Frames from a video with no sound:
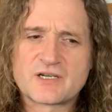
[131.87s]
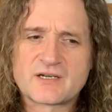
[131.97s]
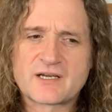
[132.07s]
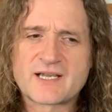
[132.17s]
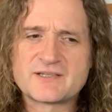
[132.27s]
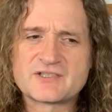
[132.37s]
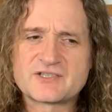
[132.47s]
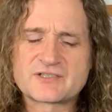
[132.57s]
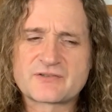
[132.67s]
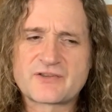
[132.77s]
And again, this
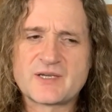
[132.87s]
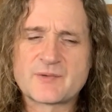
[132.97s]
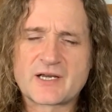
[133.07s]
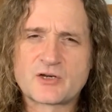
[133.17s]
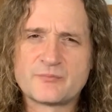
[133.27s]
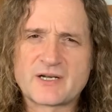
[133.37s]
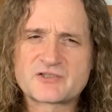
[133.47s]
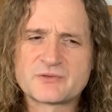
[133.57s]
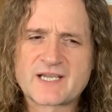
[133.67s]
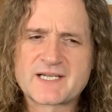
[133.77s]
is a theme that I come back
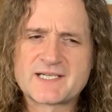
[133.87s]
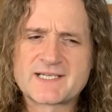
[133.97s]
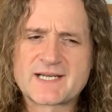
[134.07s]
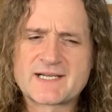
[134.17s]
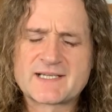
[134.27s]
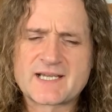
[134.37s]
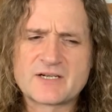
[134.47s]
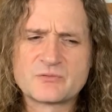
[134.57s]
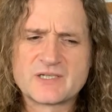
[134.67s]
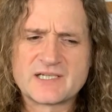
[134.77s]
to again and again and
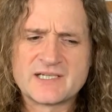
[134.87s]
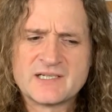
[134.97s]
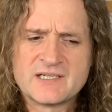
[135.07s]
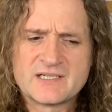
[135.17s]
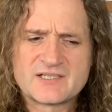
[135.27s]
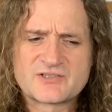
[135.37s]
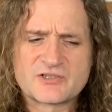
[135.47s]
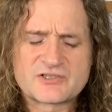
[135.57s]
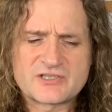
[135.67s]
again, really, is that,